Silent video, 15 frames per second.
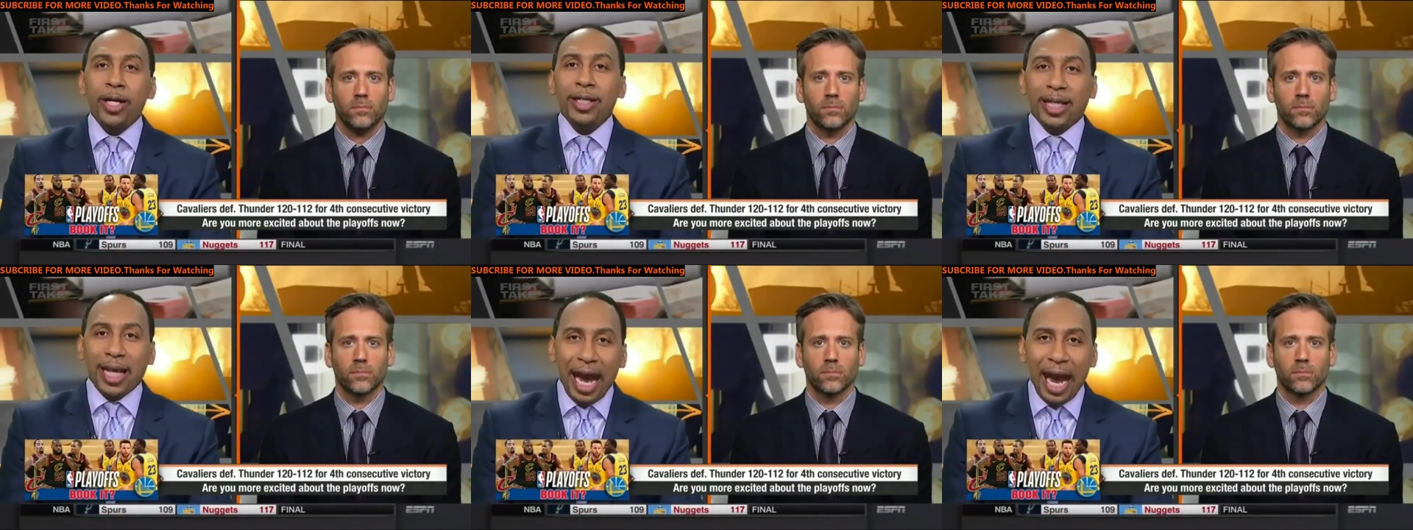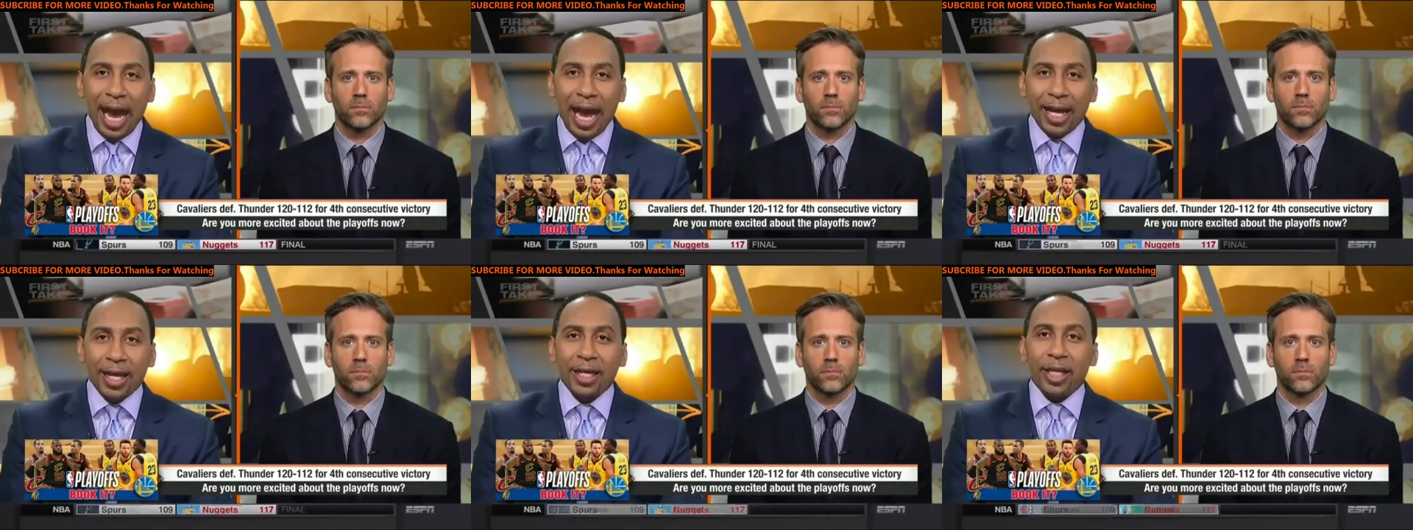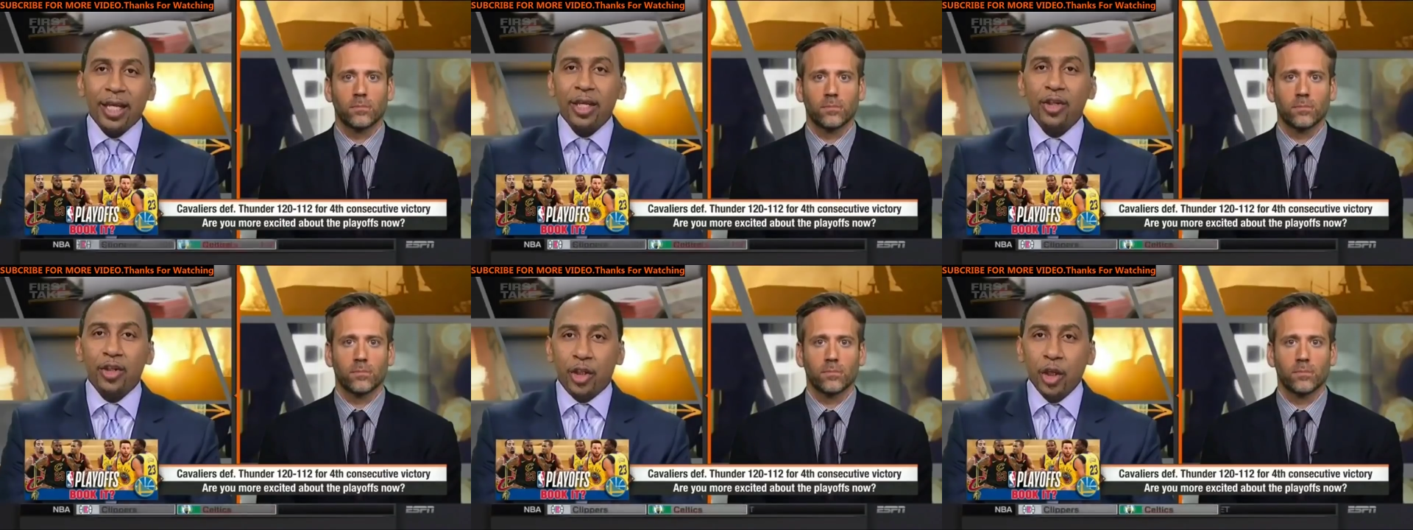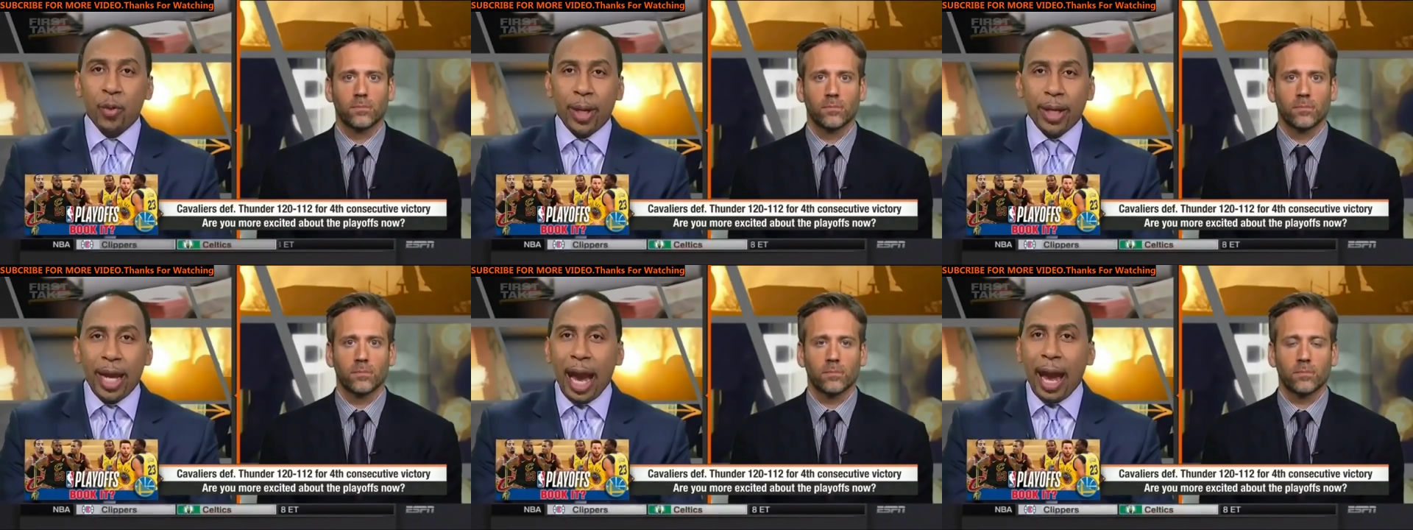Speaker 1: but I'm saying that if you
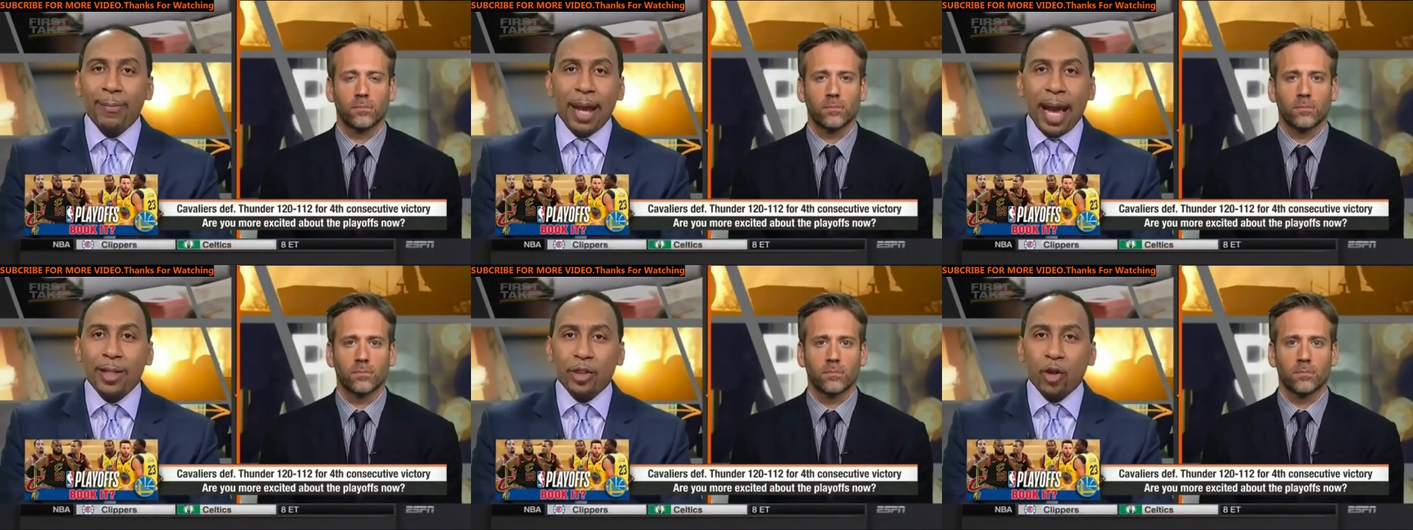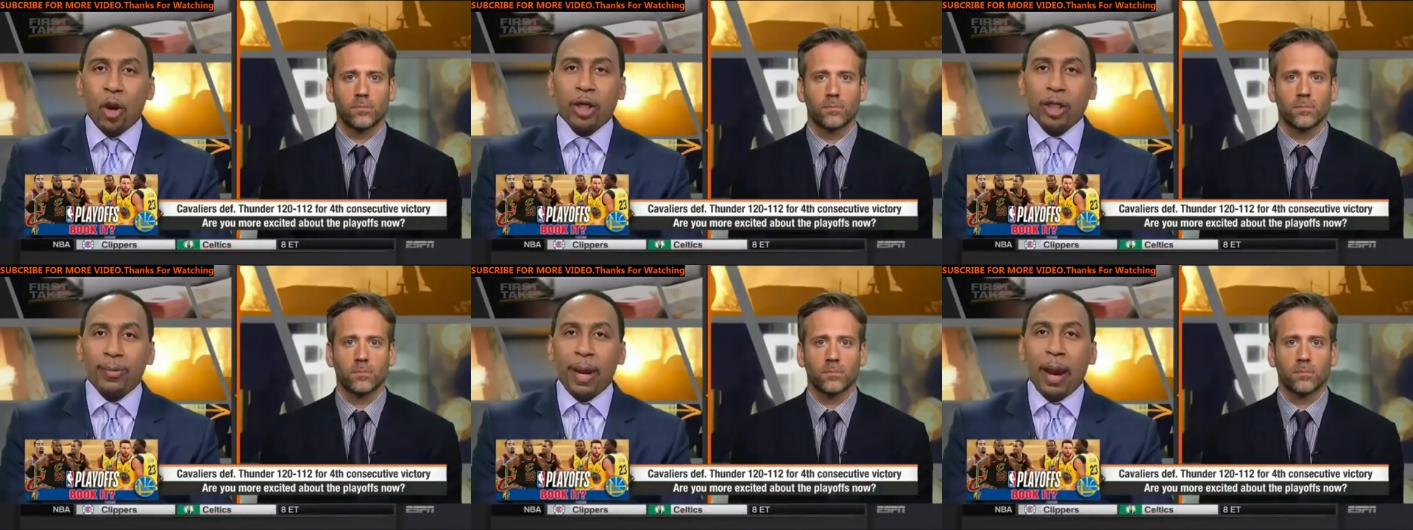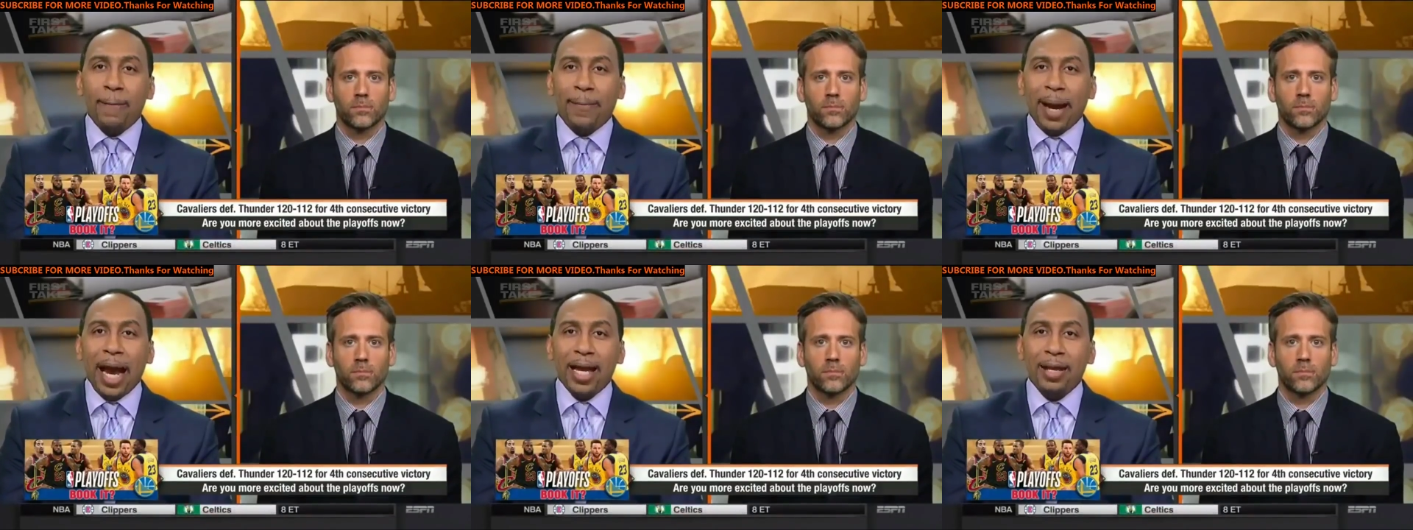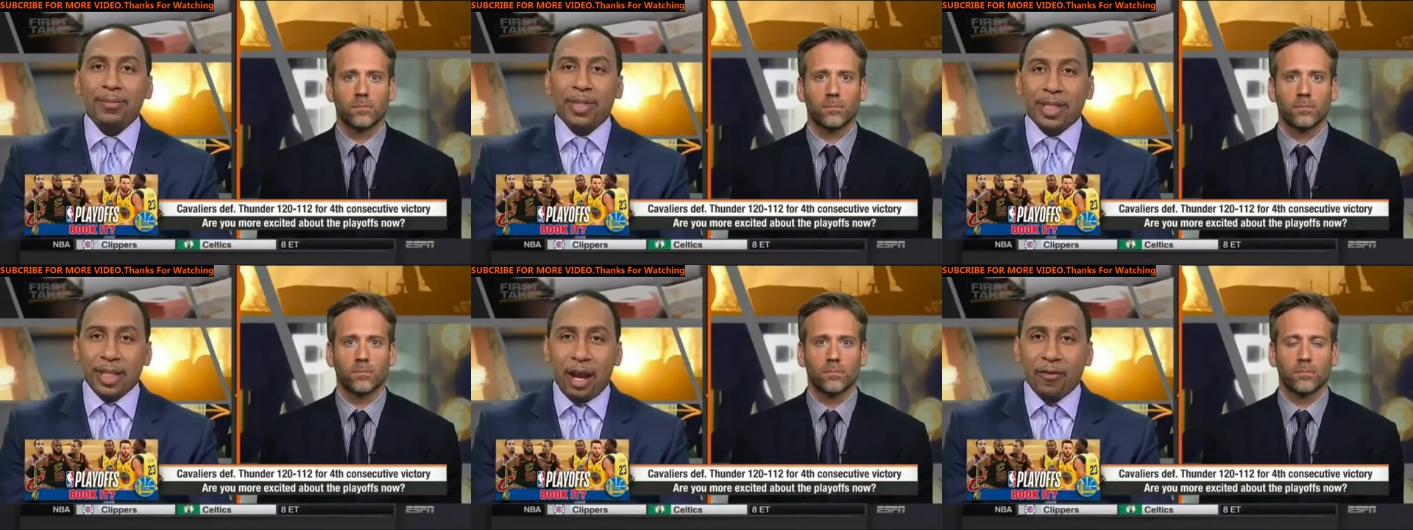have a team collectively
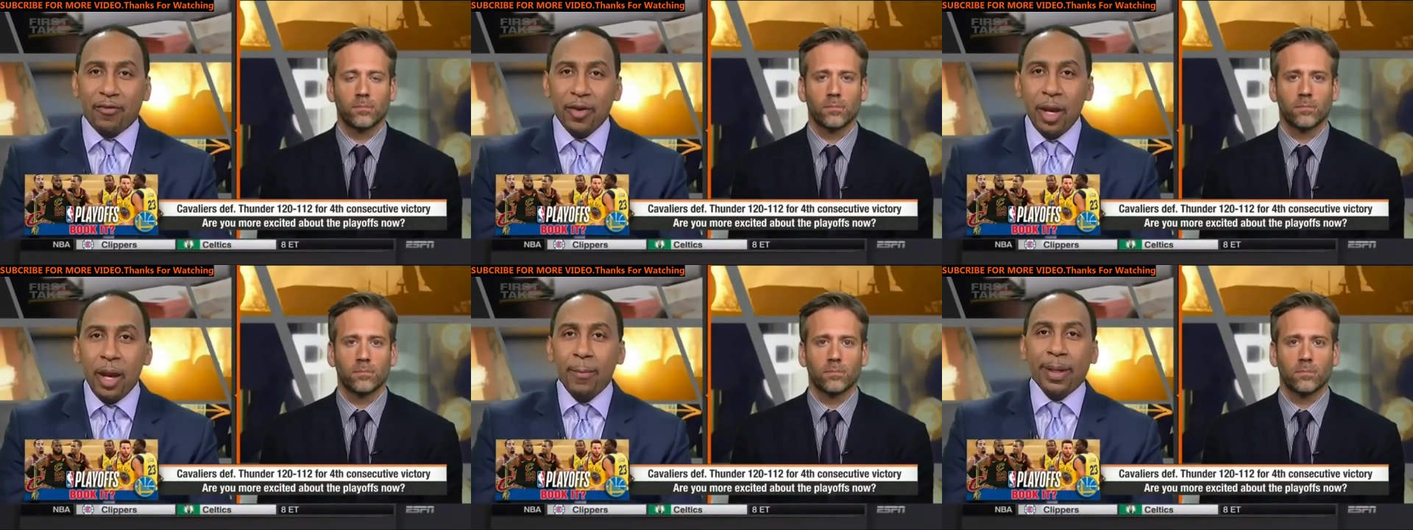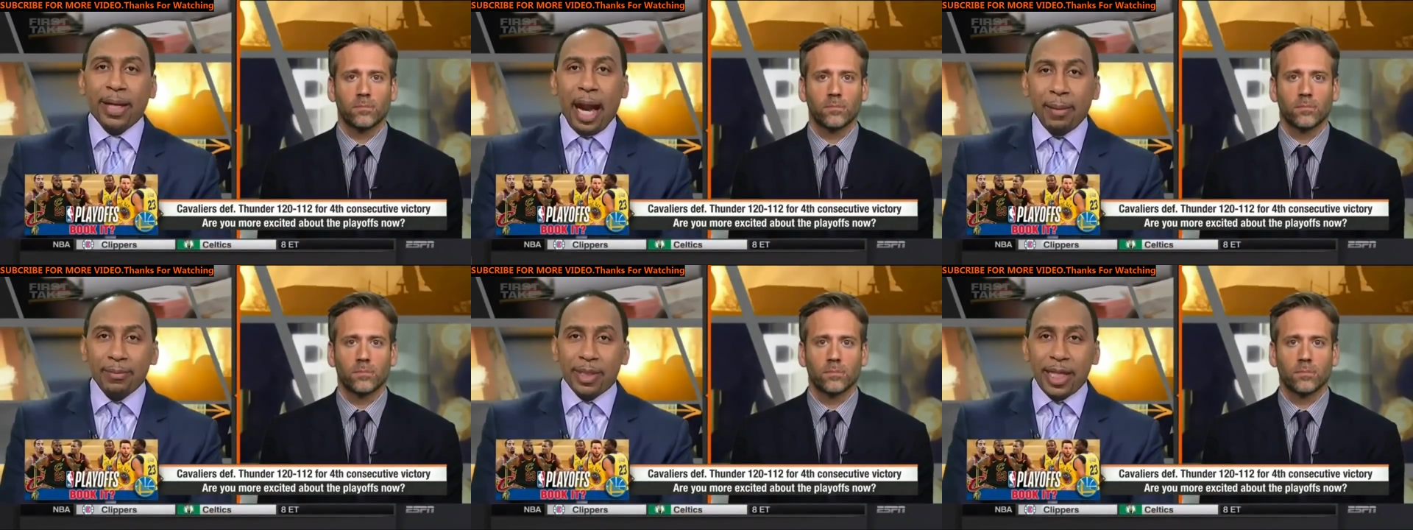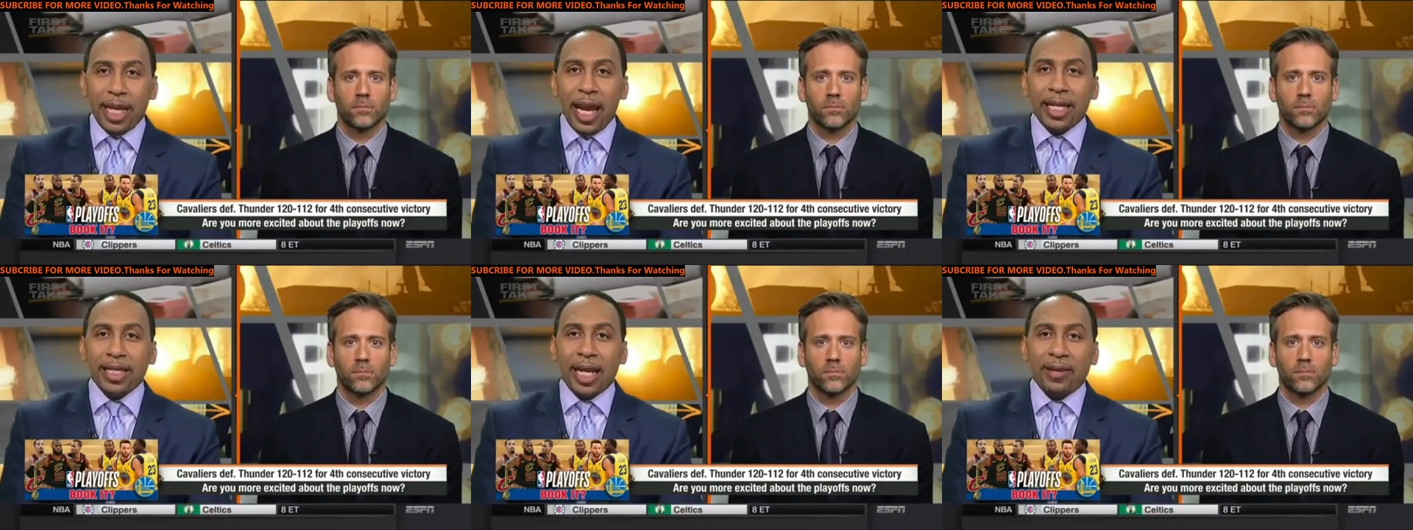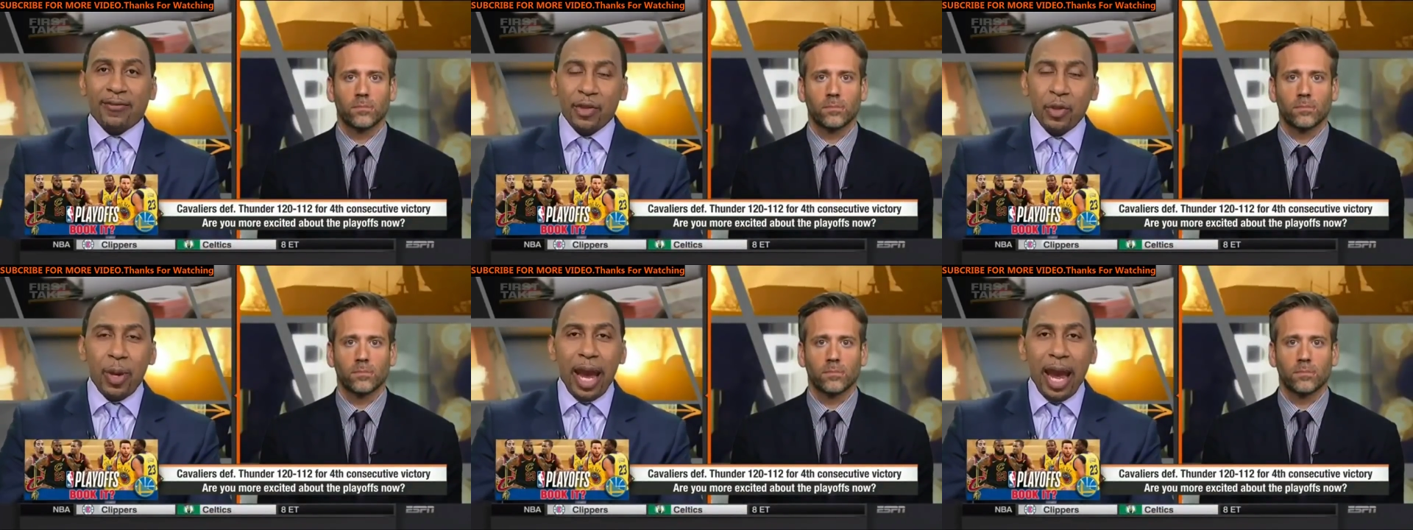that's gifted enough to
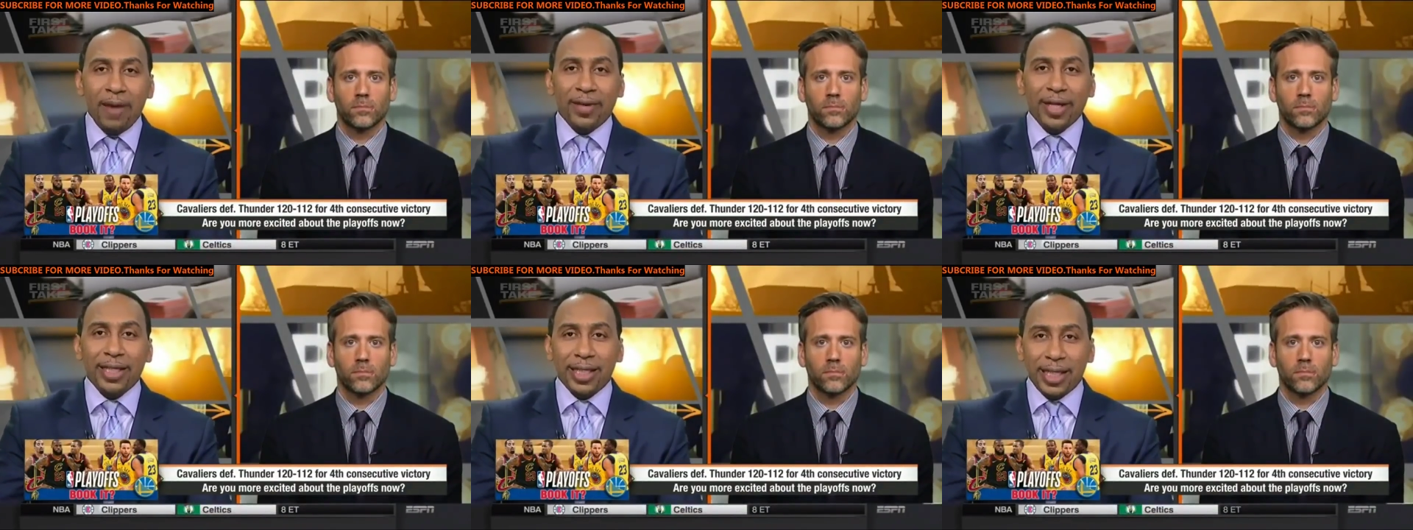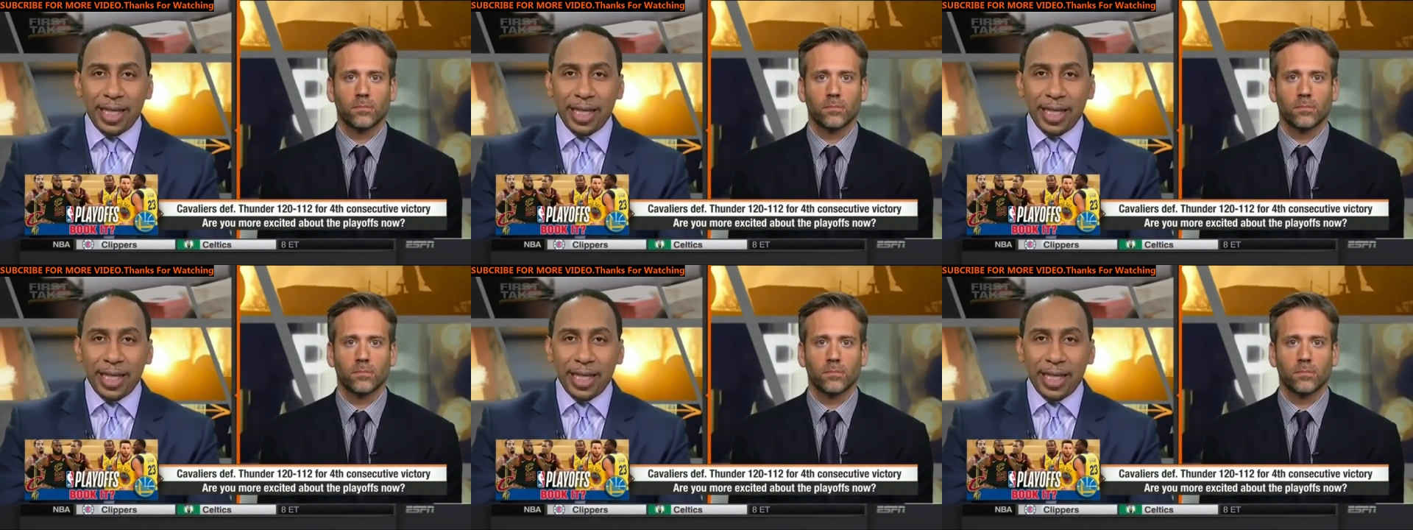maintain